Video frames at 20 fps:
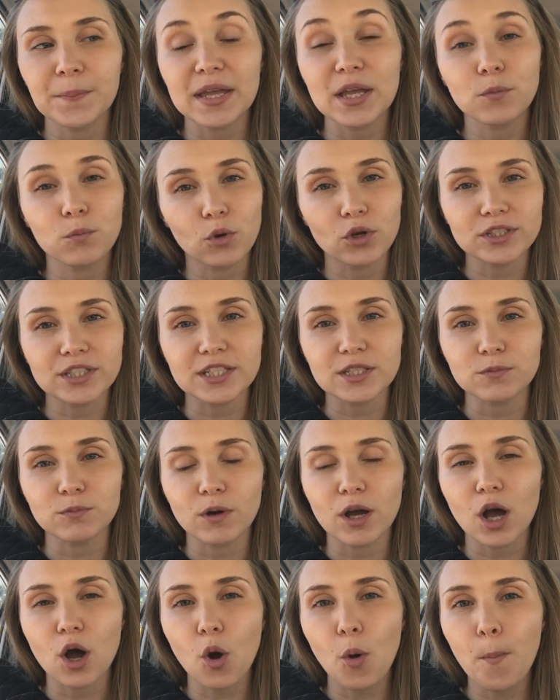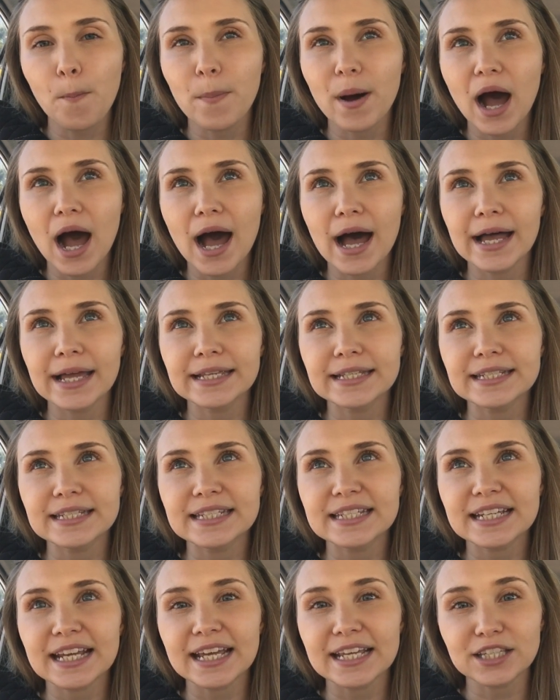it was as well,
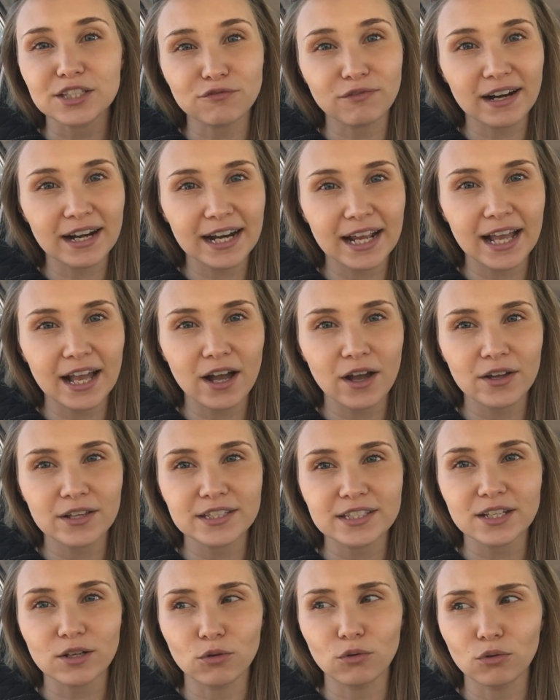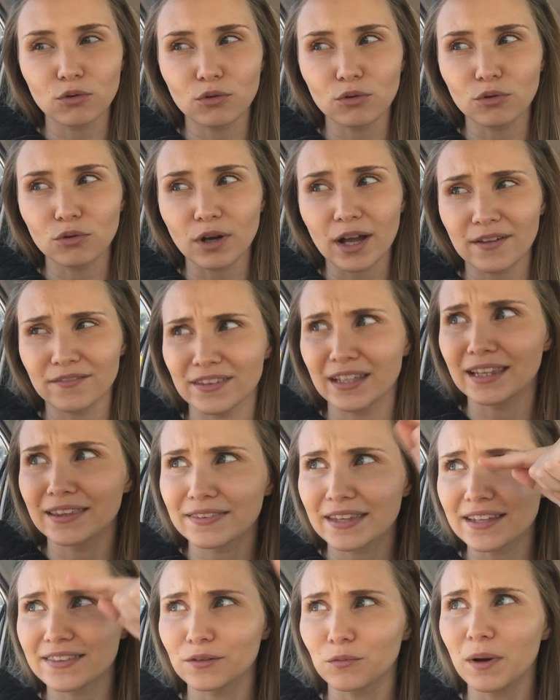but it's ran out,
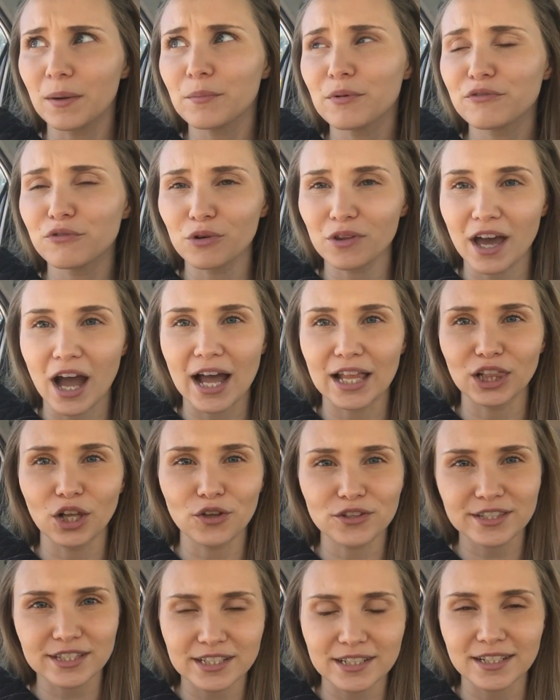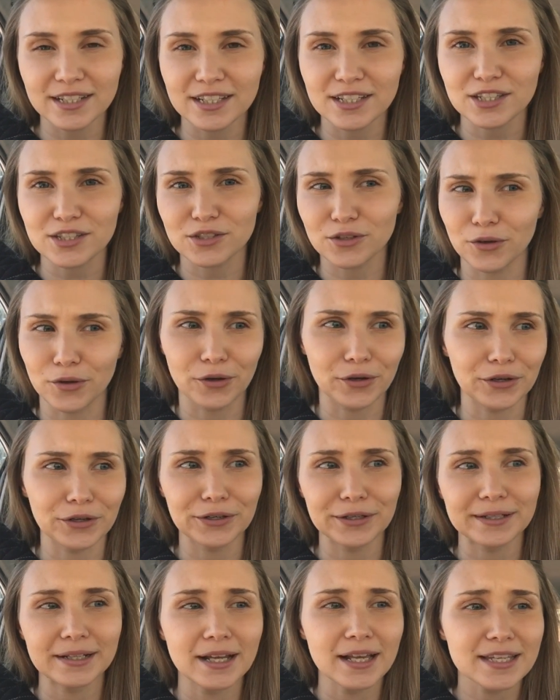and then the one before that I lost it,
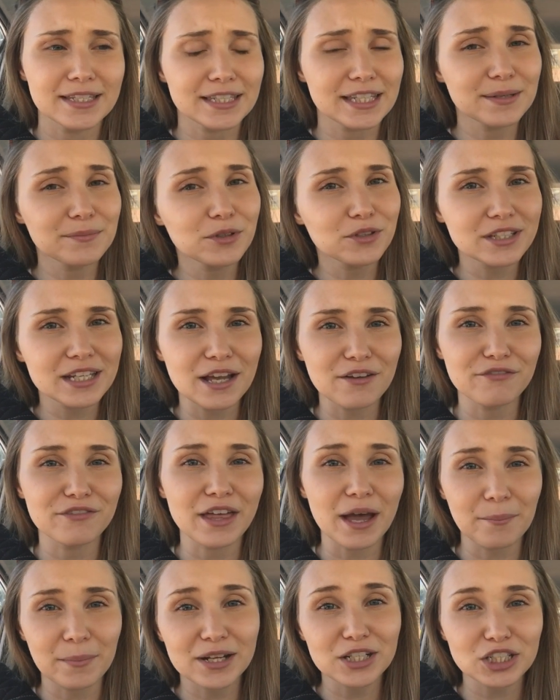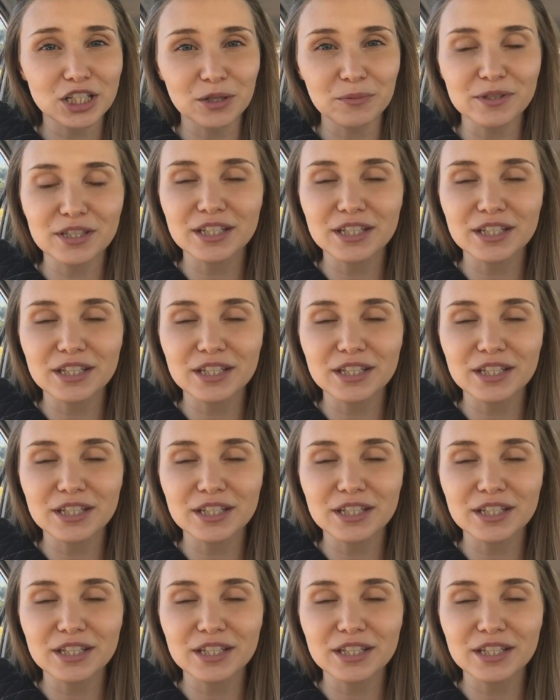so seem not to have that much luck